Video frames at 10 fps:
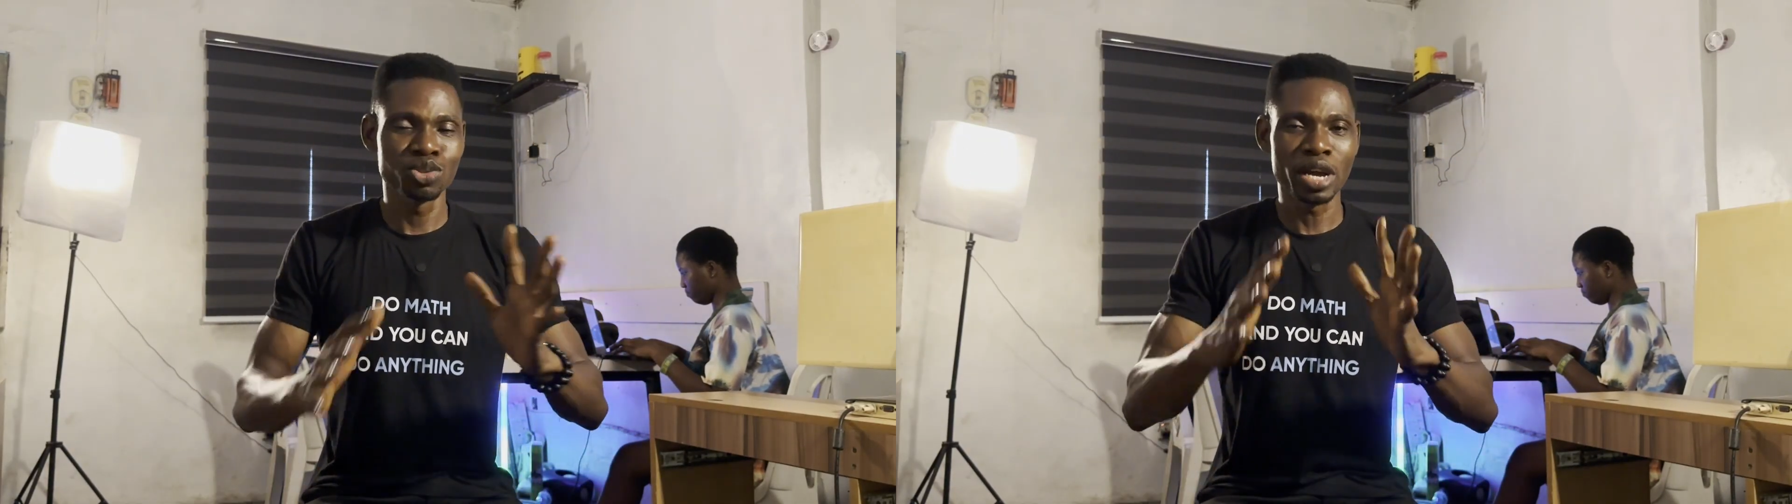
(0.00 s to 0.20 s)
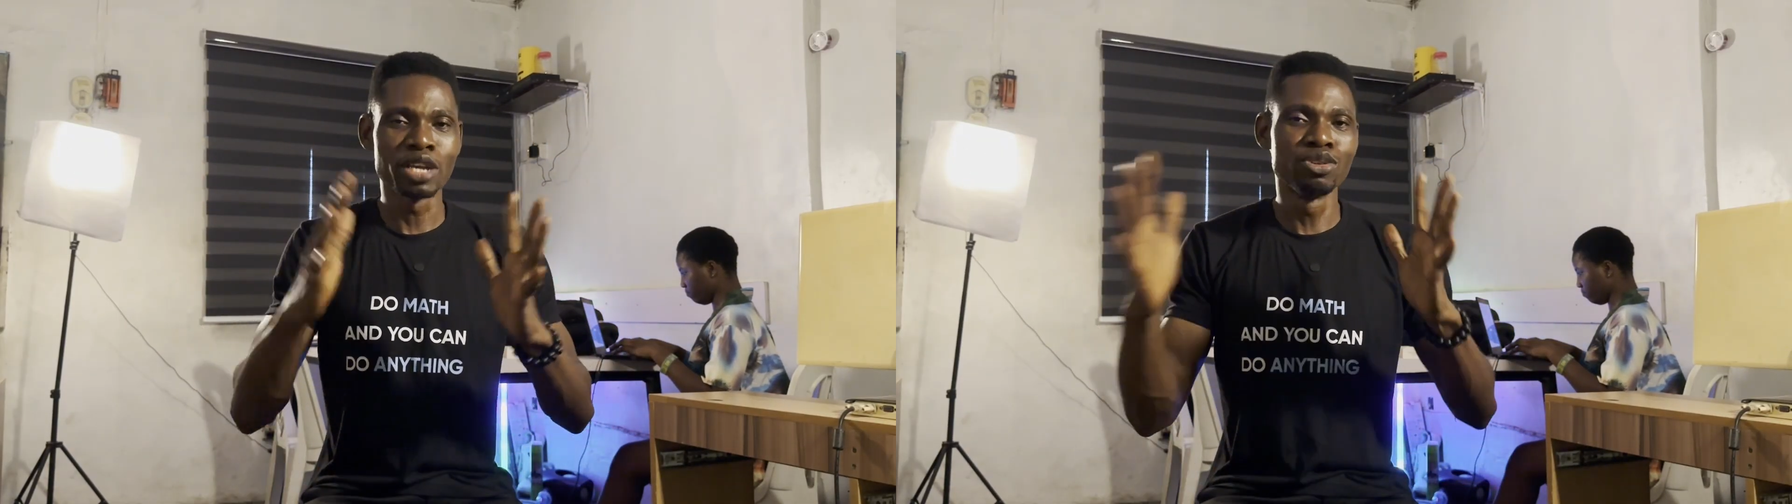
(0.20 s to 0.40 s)

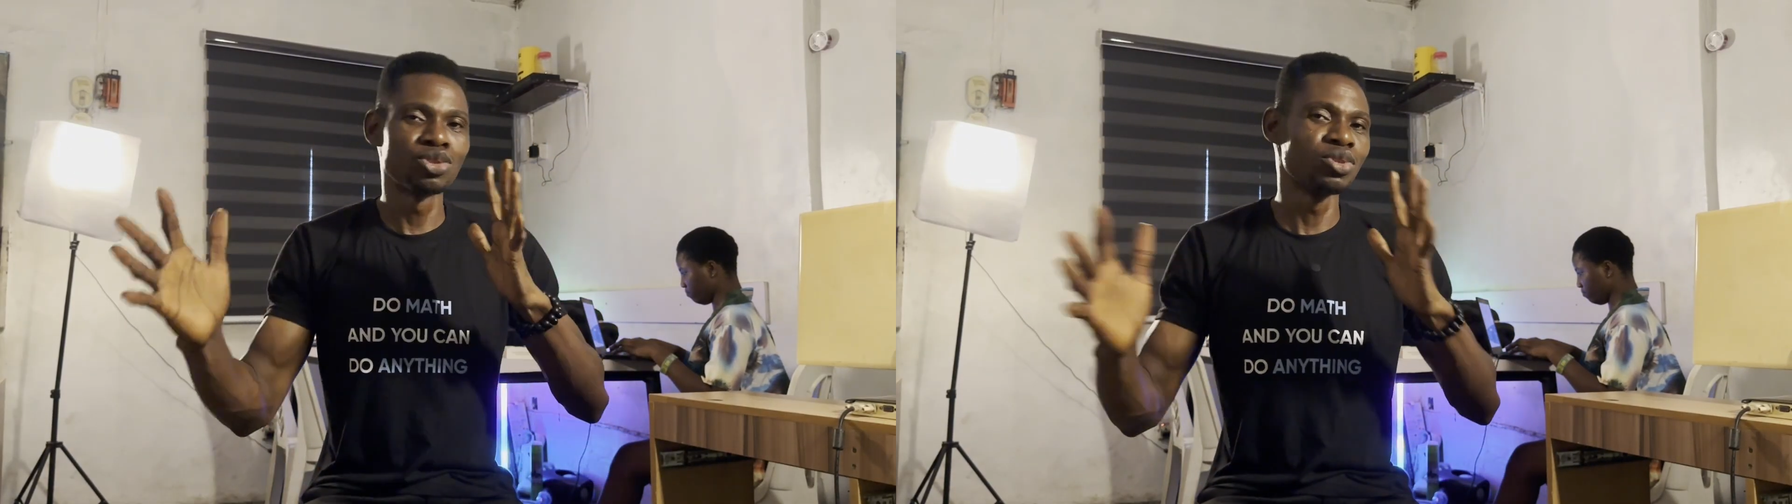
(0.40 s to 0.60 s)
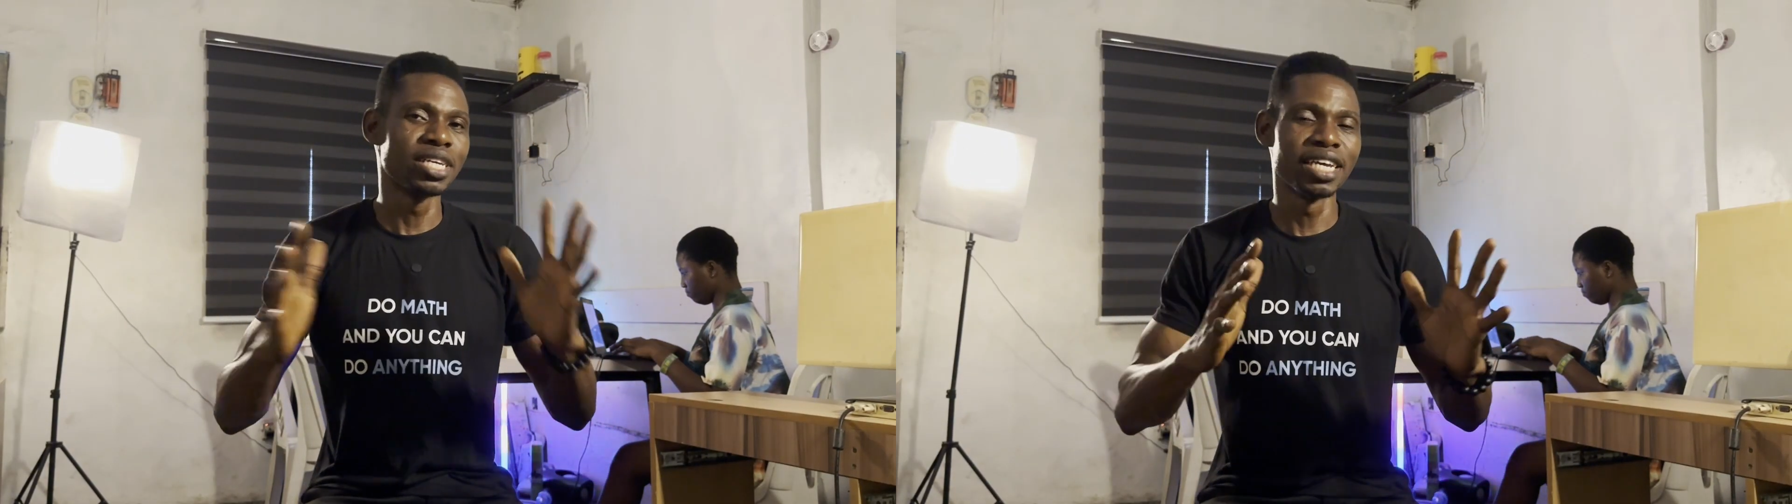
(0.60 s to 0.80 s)
you are used
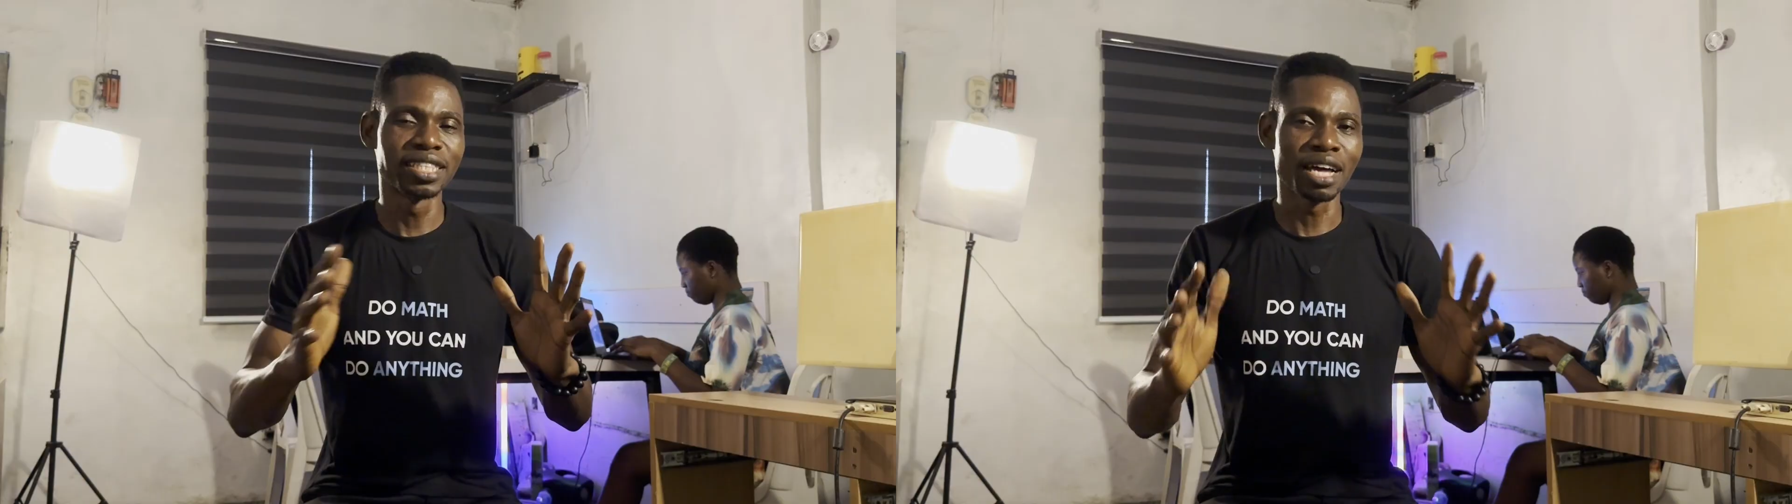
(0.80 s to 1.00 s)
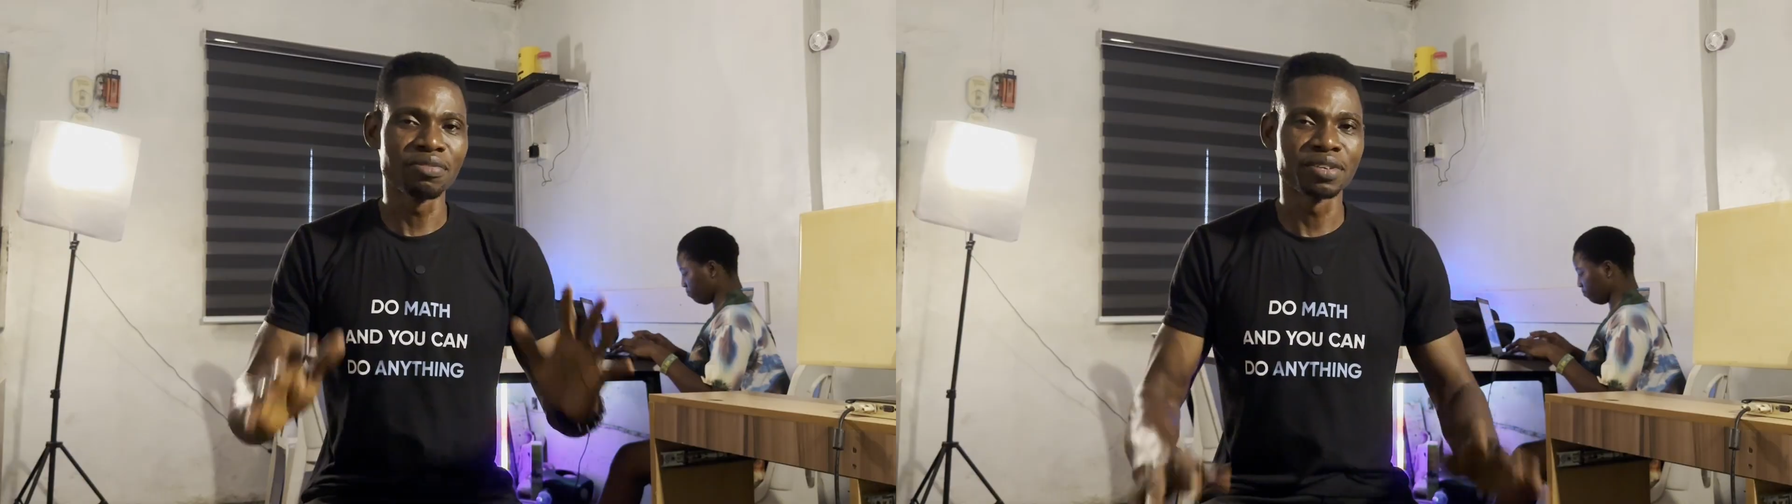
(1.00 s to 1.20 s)
to the
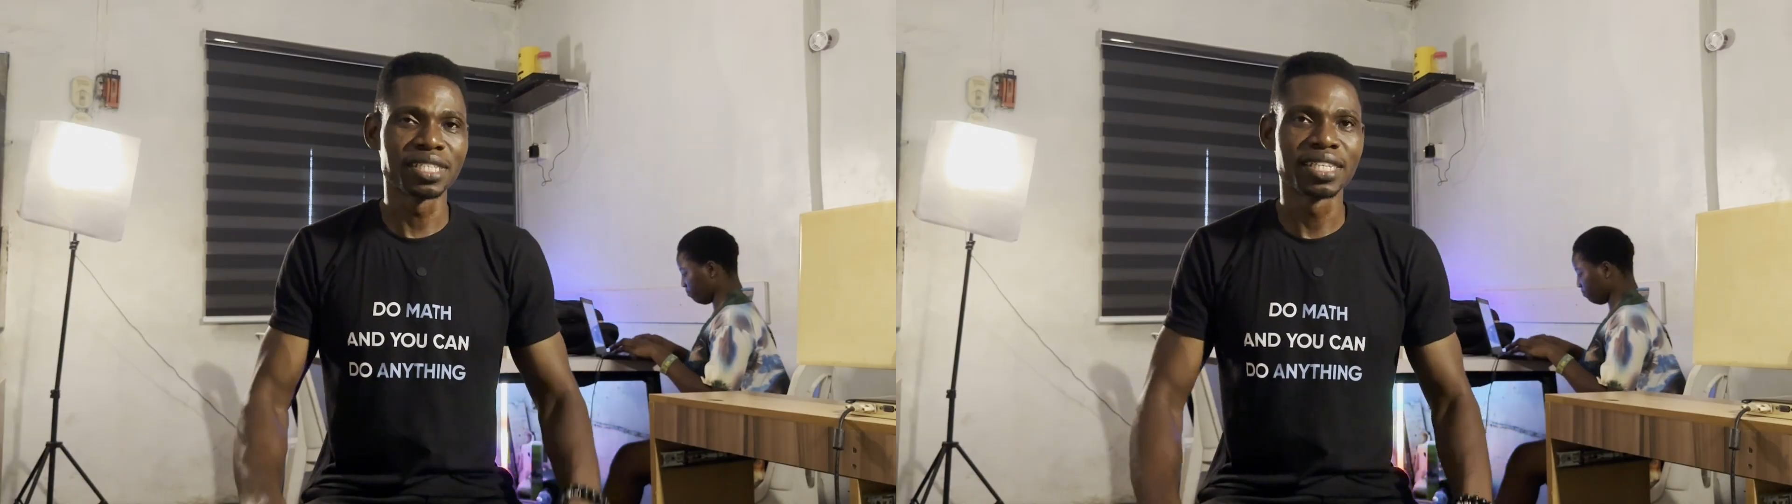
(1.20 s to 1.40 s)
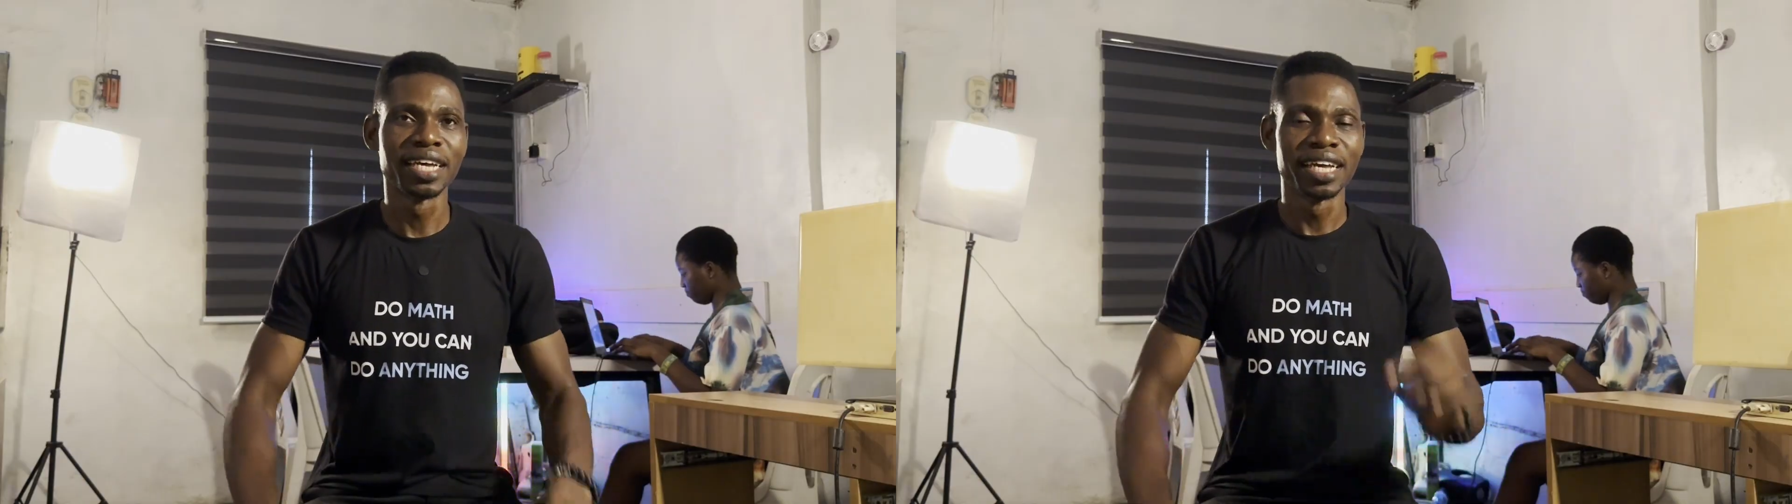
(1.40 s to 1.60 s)
interface.